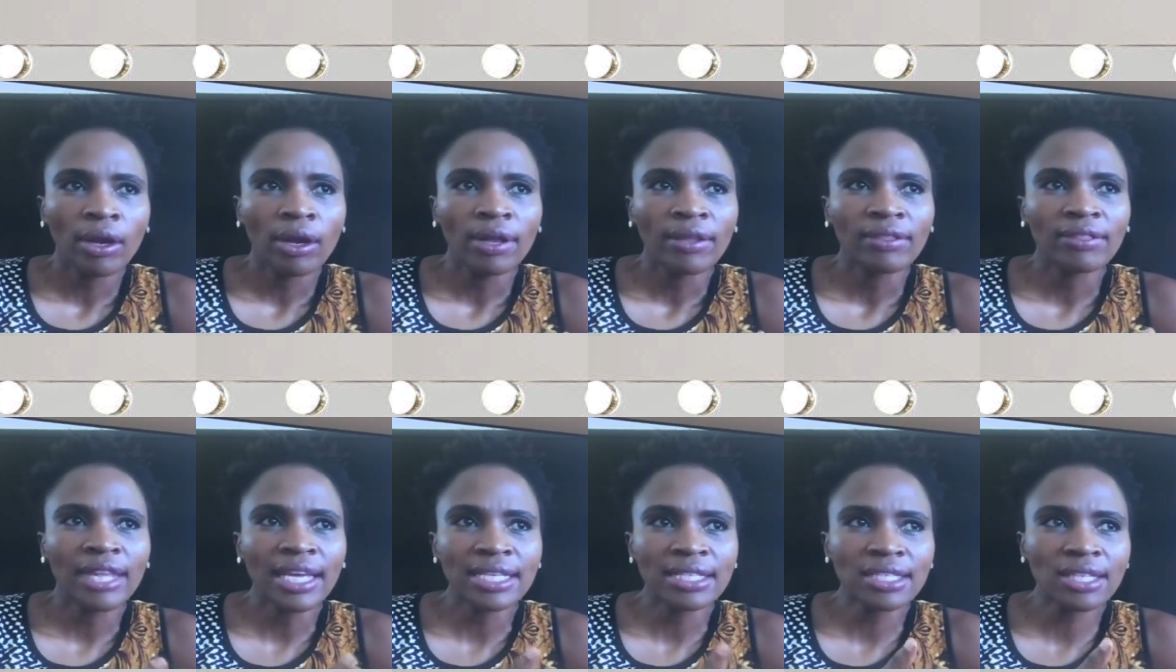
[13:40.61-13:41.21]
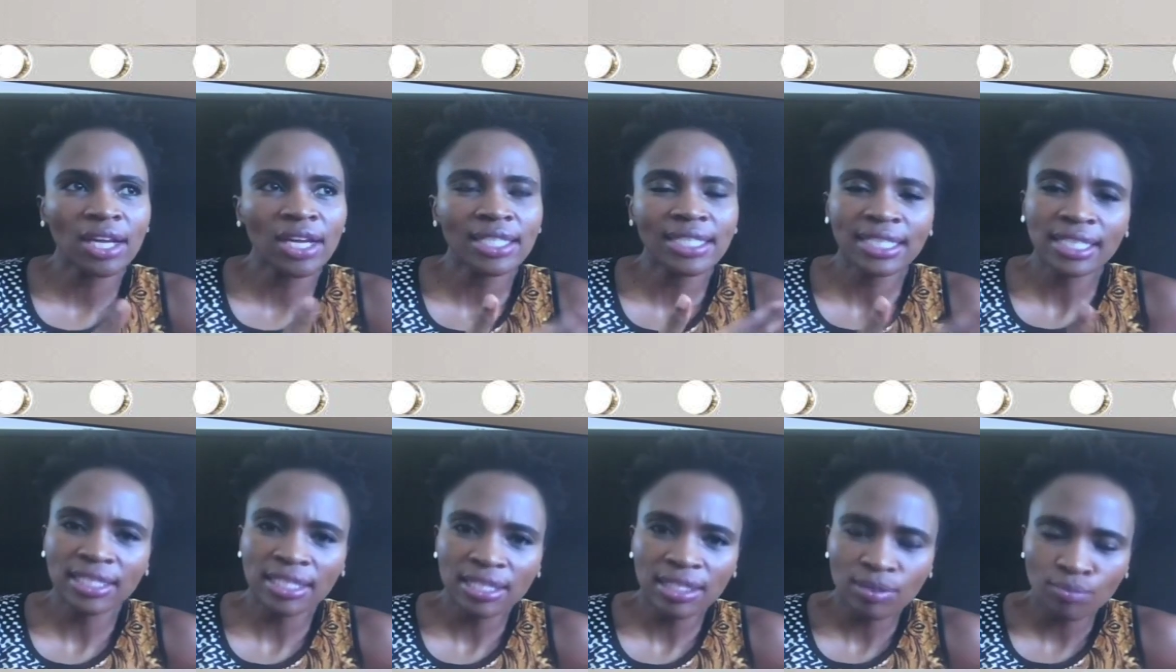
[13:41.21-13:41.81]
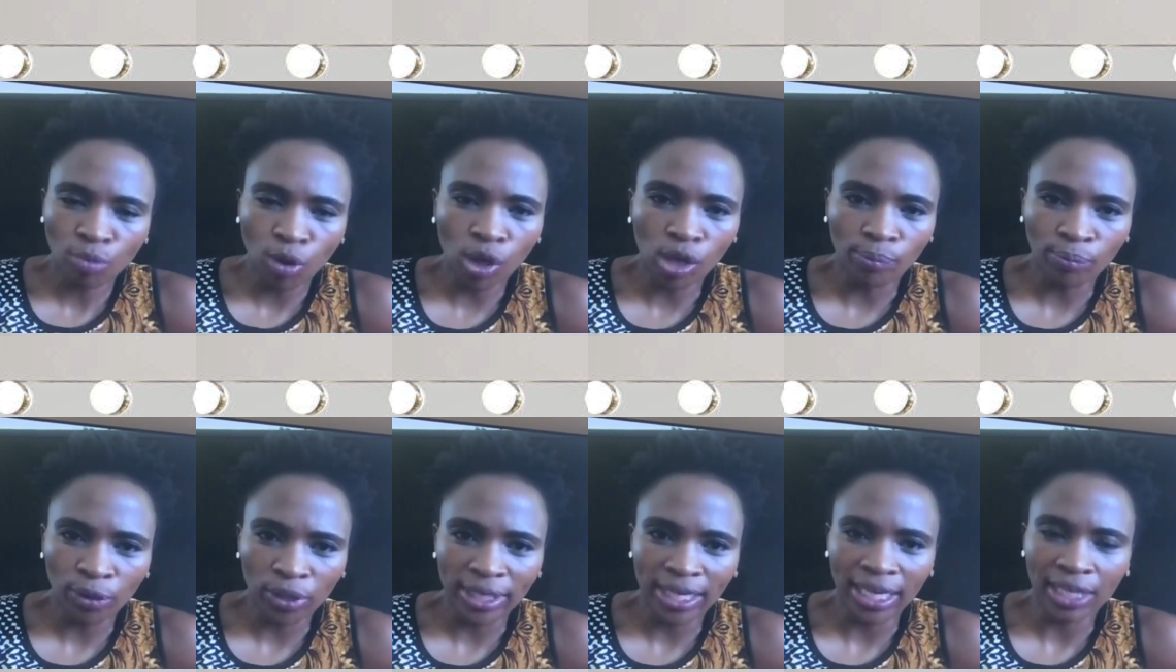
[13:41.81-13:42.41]
they start in small
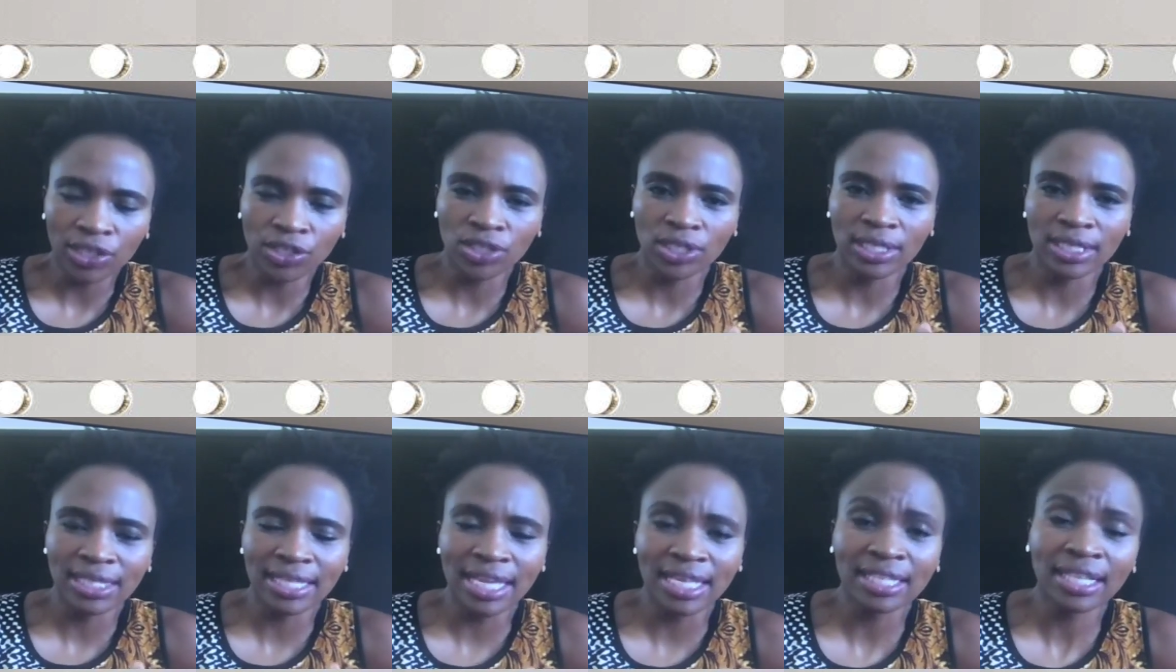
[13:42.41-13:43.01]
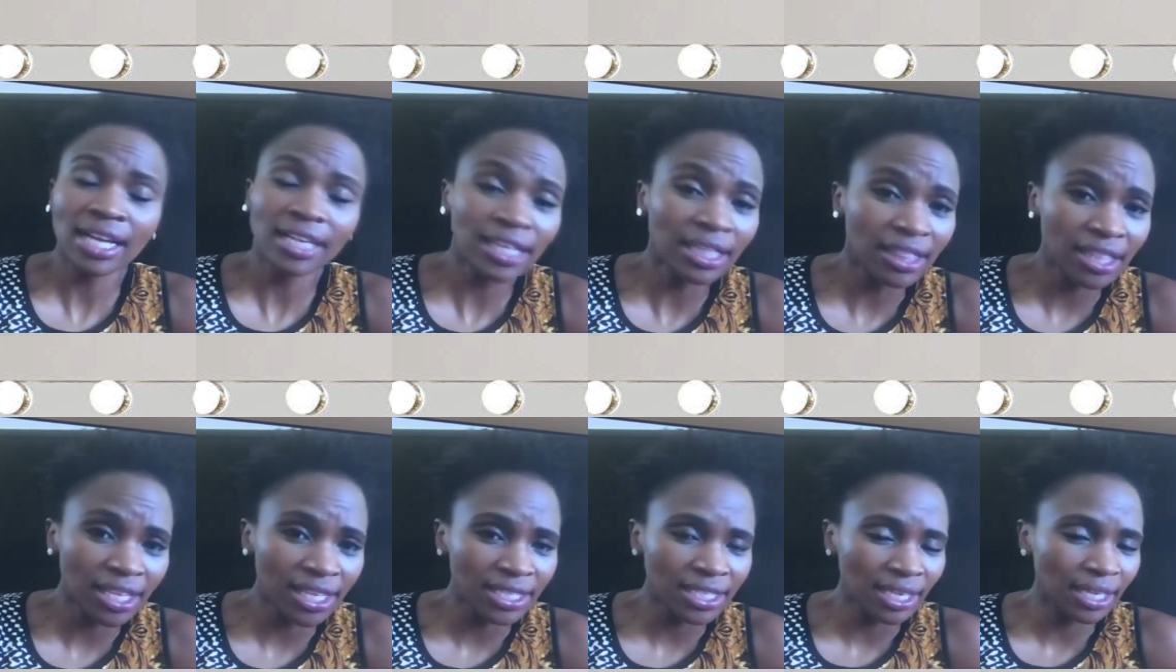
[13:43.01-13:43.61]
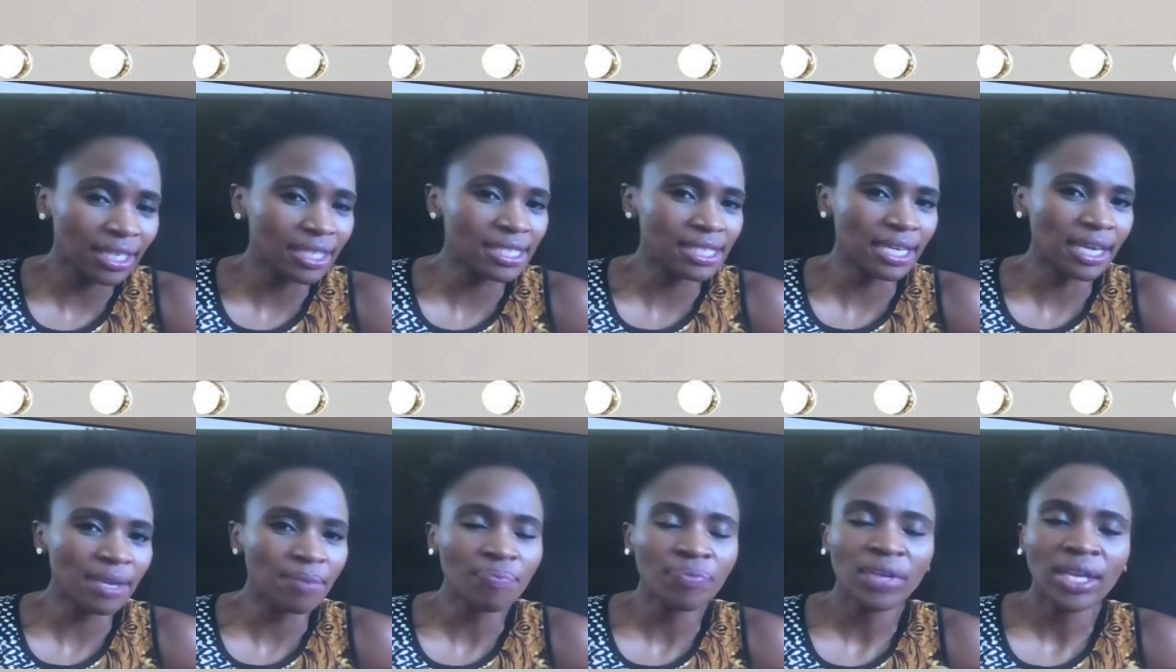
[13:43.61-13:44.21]
productions. They start in theater, let's
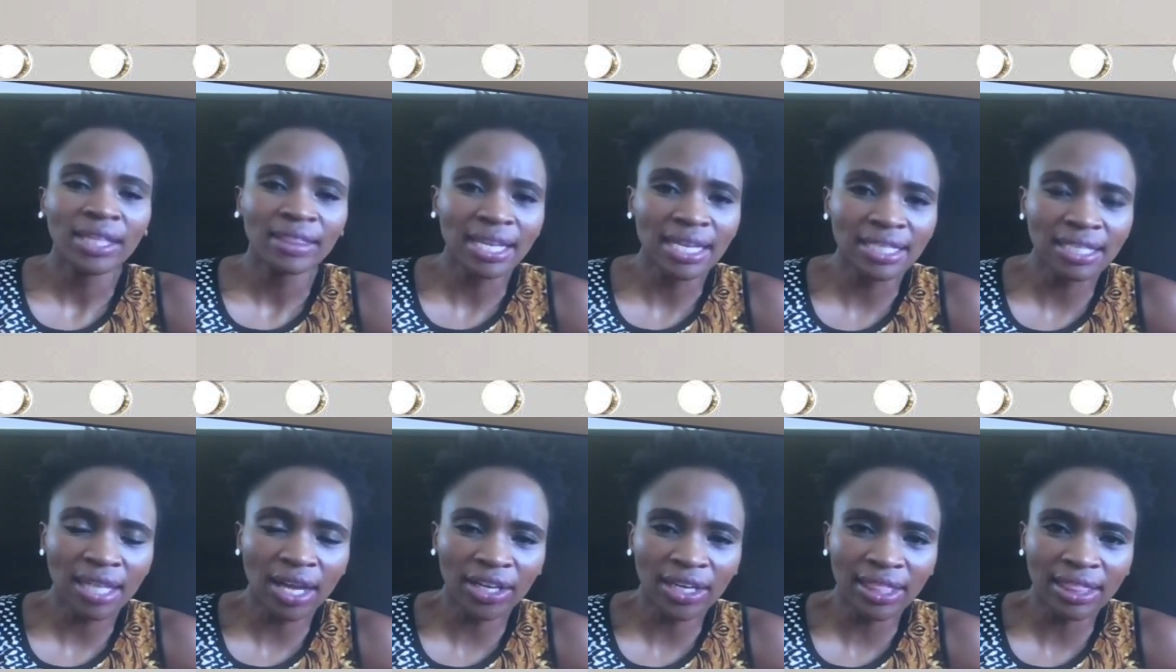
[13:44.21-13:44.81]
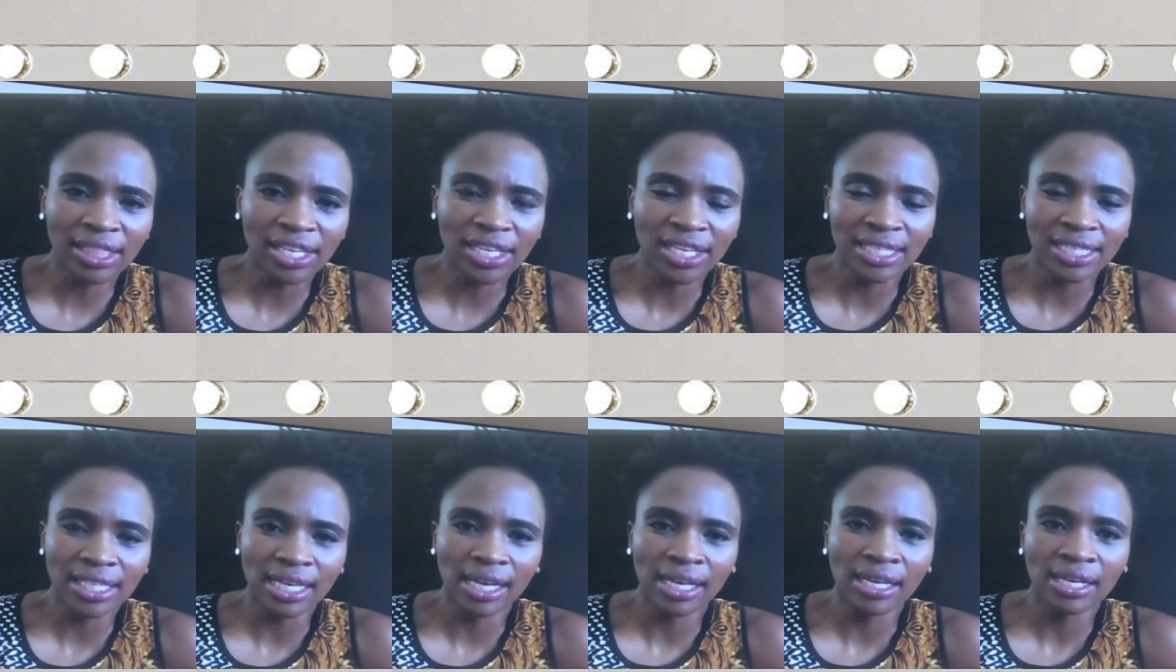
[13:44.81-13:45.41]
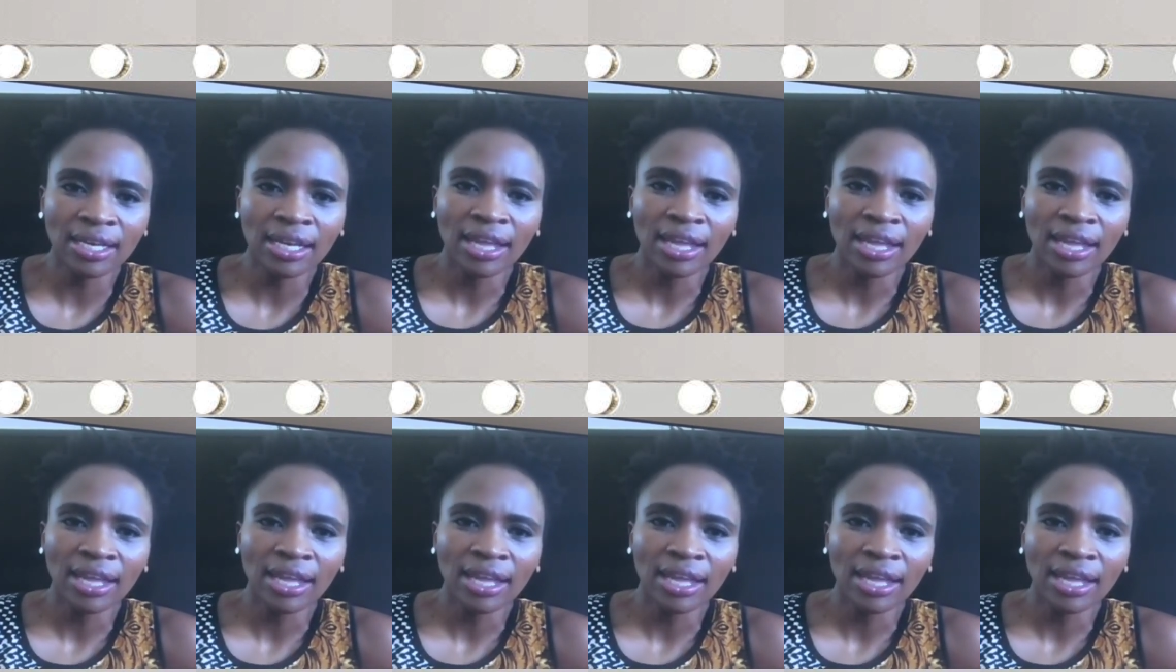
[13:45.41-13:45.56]
say. They start in theater.